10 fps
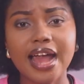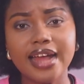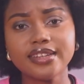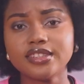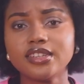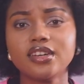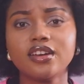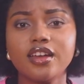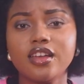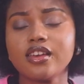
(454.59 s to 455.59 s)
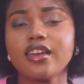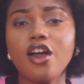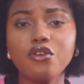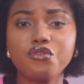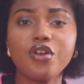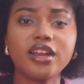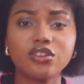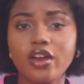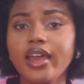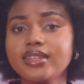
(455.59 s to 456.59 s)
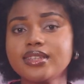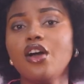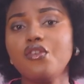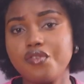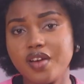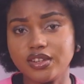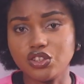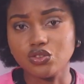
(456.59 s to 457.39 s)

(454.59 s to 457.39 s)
and the girlfriend or ex-girlfriend,